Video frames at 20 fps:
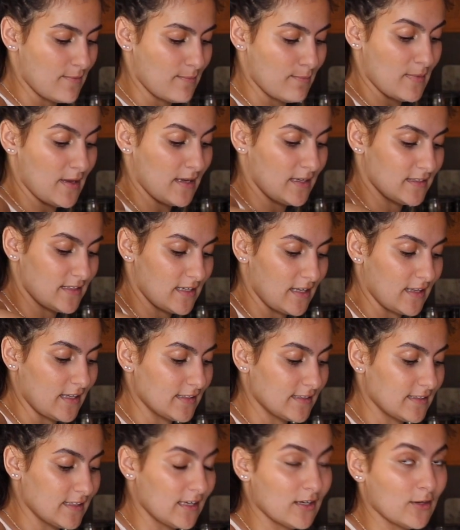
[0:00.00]
mixing
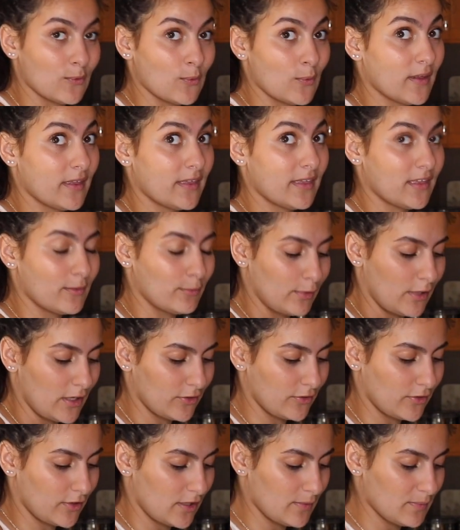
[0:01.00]
this in with the
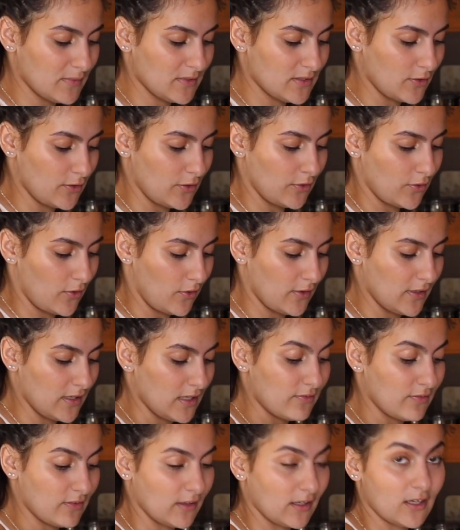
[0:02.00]
breadcrumbs so you're all
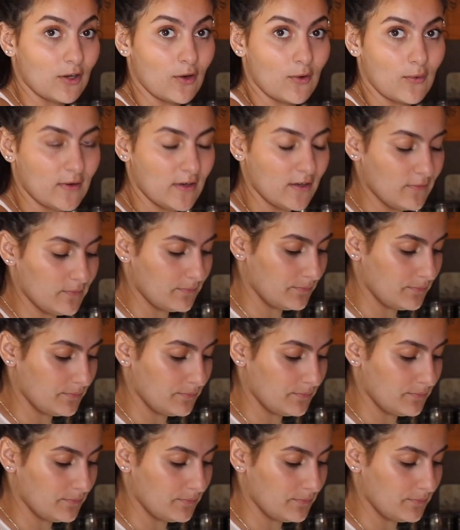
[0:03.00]
evenly coated.